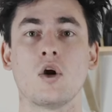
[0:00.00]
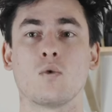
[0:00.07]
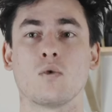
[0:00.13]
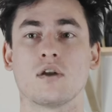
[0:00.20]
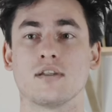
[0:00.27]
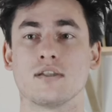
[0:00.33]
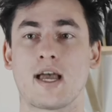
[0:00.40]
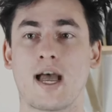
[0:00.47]

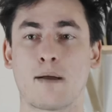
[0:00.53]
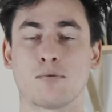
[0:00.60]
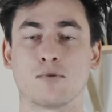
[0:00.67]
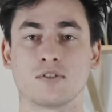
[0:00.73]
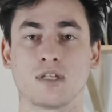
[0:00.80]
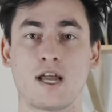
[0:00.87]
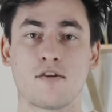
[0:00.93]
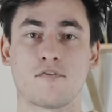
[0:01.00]
Whereas
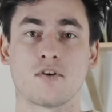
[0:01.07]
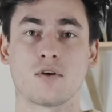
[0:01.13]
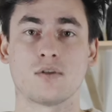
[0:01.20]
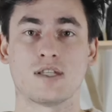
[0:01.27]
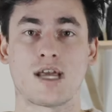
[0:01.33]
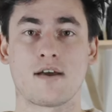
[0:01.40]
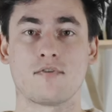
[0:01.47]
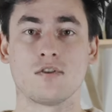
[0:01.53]
Apple's
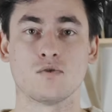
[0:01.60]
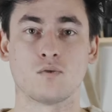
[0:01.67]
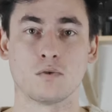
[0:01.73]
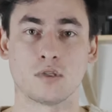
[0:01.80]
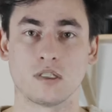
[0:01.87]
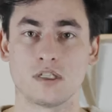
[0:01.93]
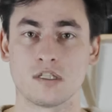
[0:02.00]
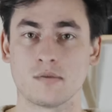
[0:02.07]
iPhones have these
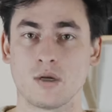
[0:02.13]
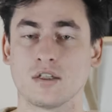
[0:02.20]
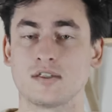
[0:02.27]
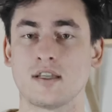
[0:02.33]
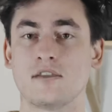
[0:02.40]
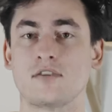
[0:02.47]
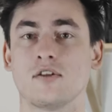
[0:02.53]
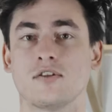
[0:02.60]
really small
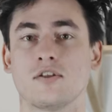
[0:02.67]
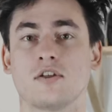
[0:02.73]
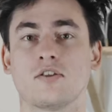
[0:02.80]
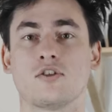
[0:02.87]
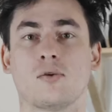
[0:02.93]
sensors,